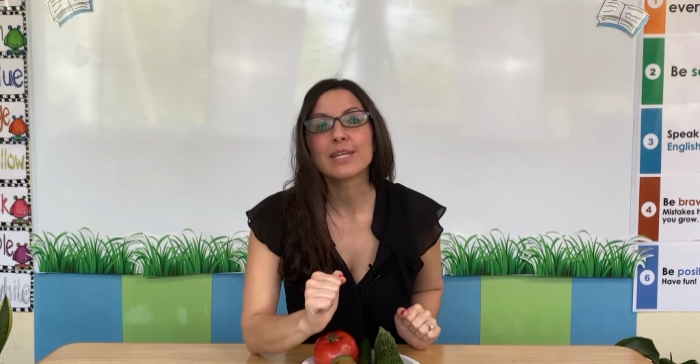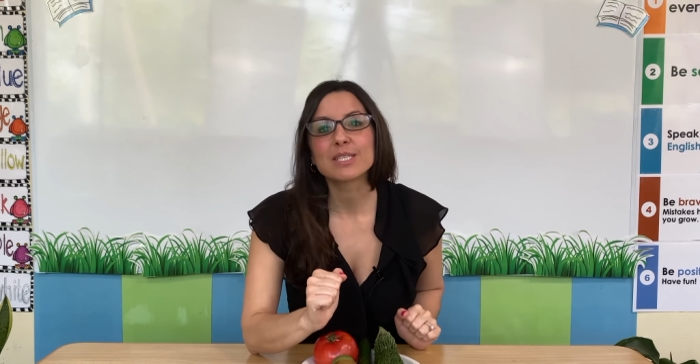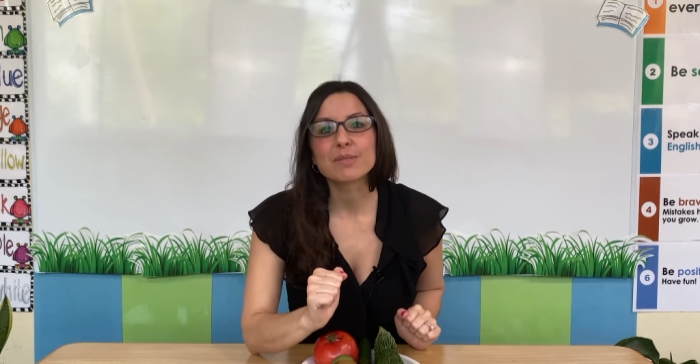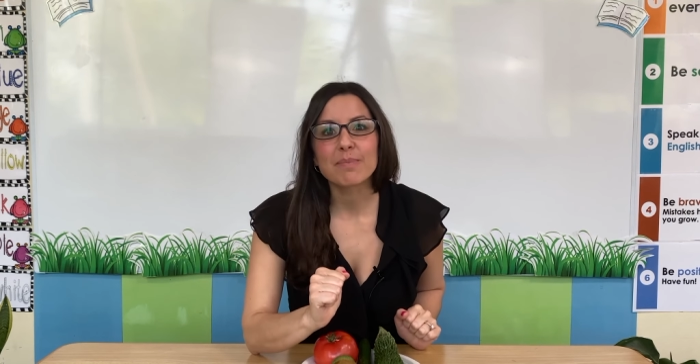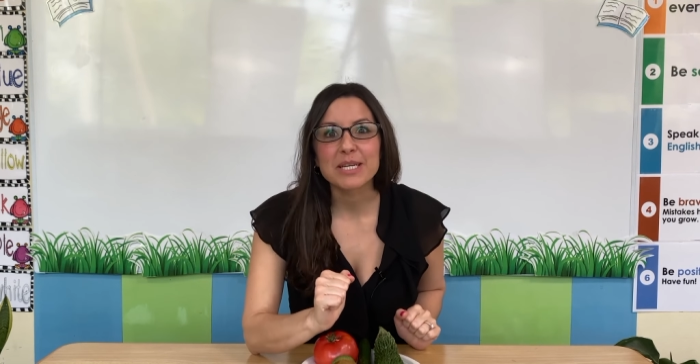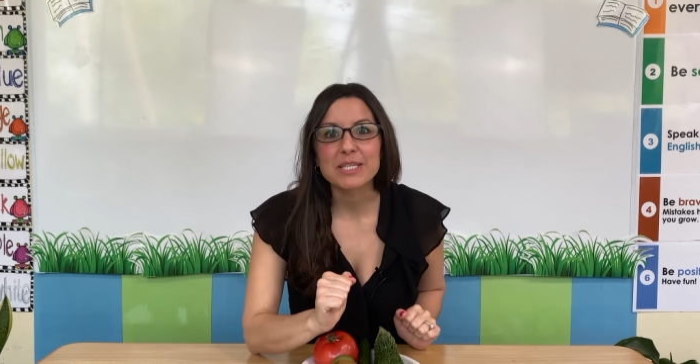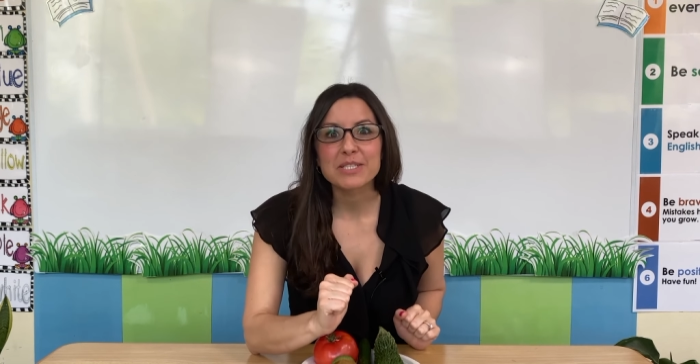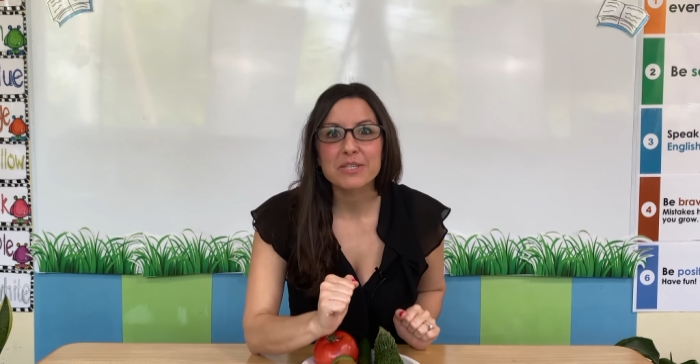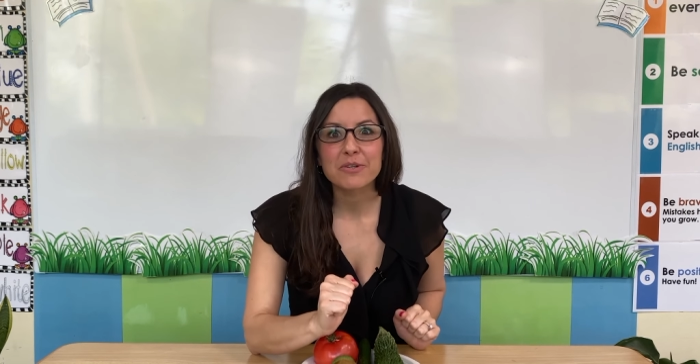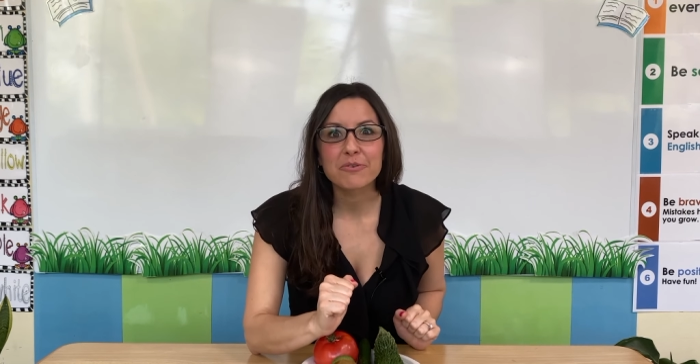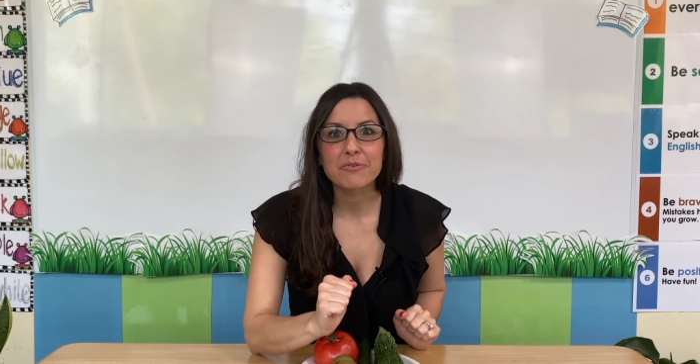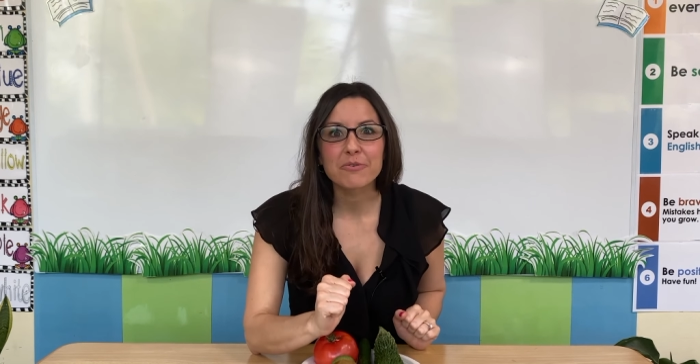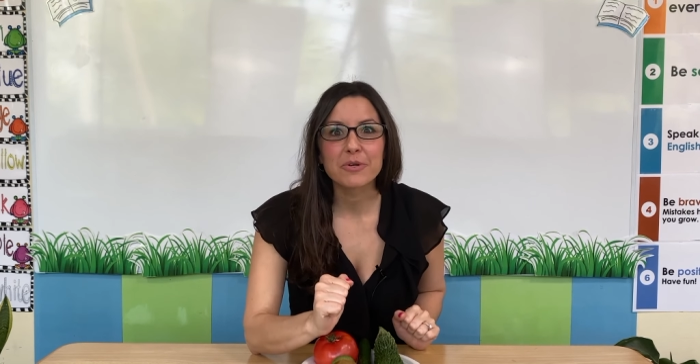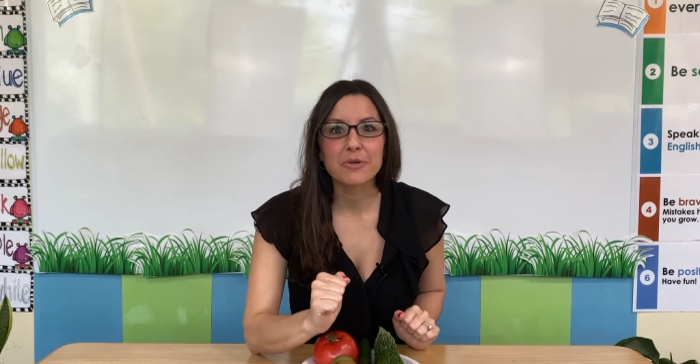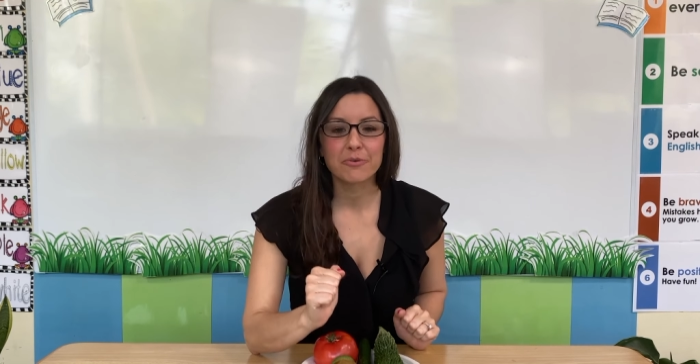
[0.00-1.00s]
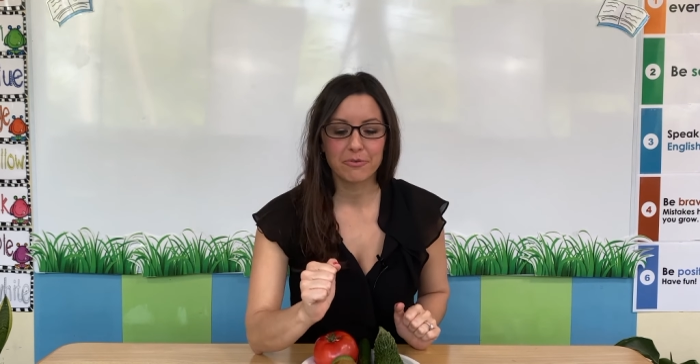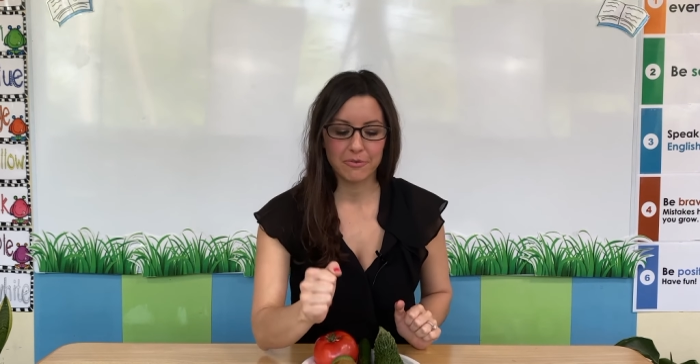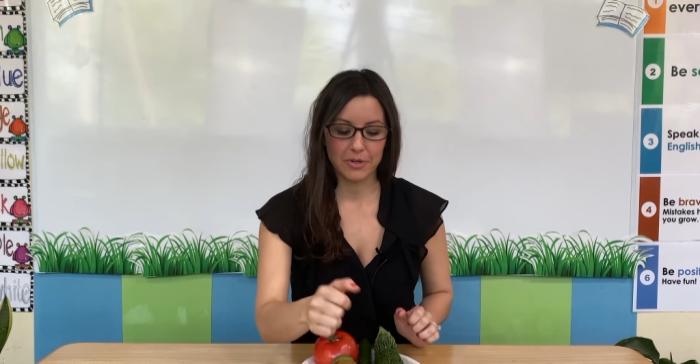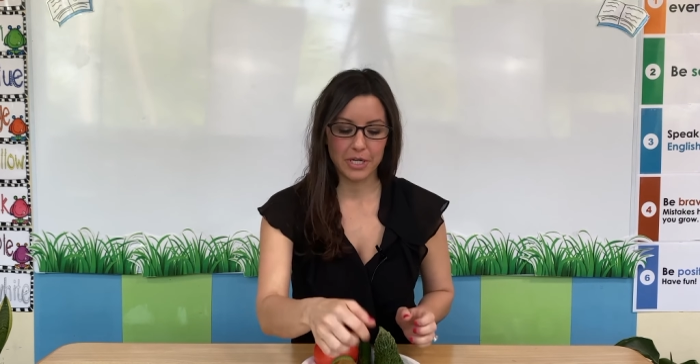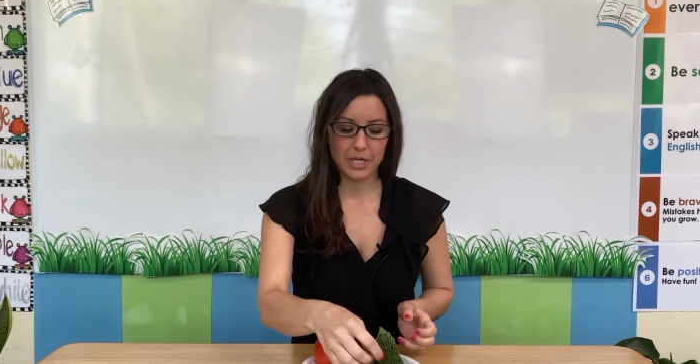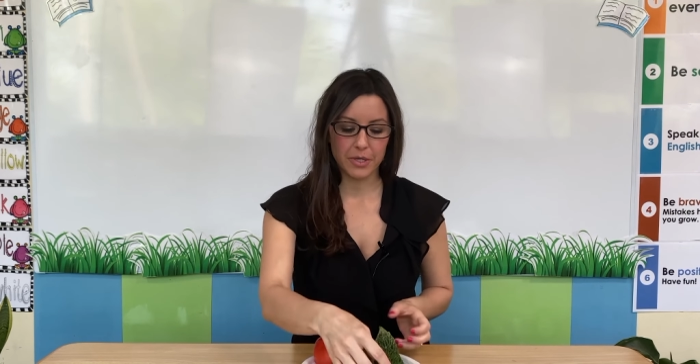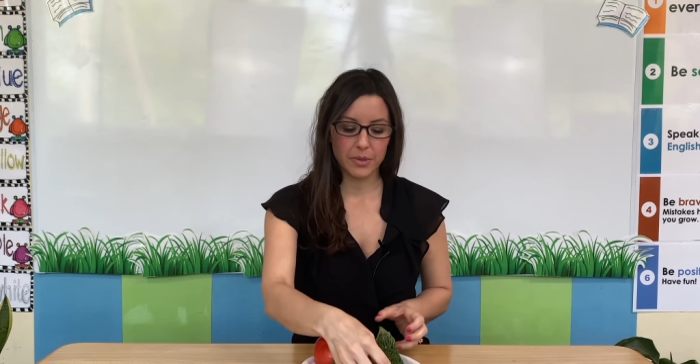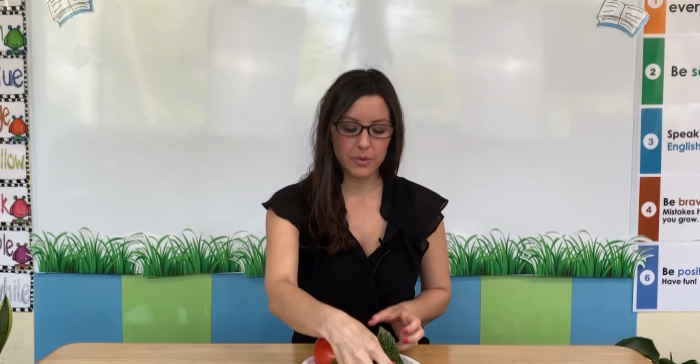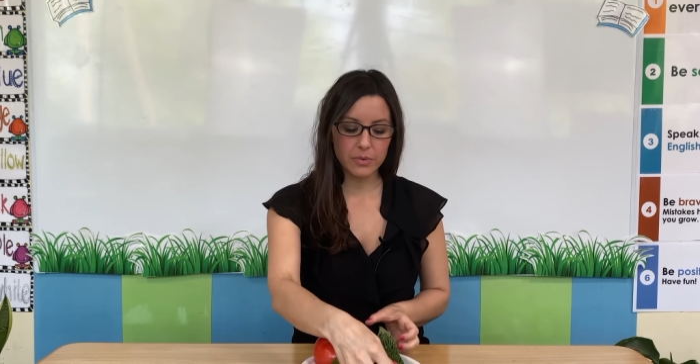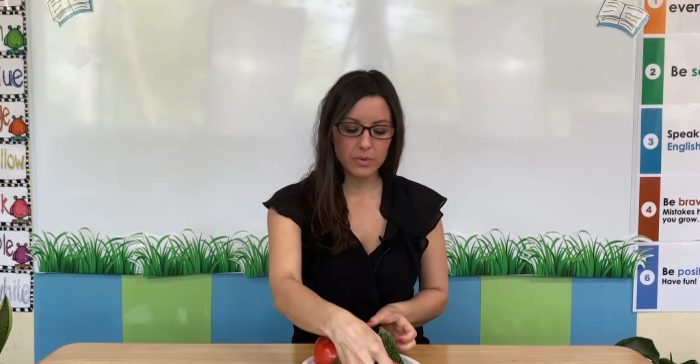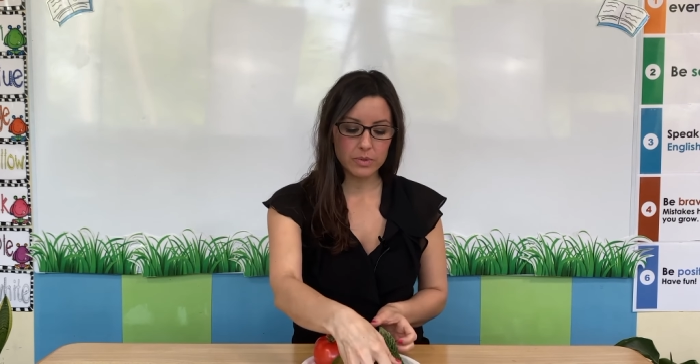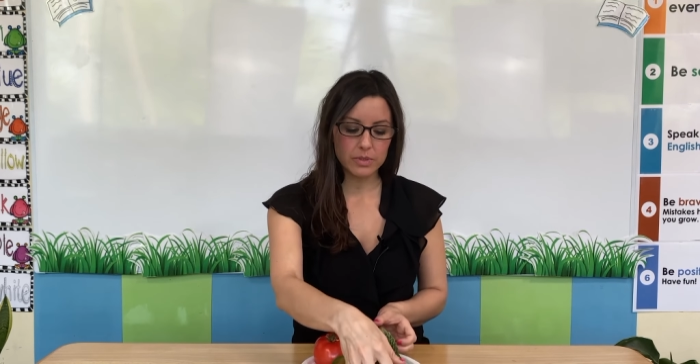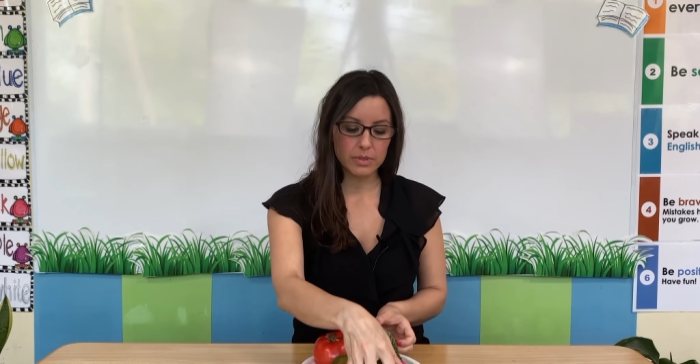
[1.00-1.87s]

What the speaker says: special fruit for you.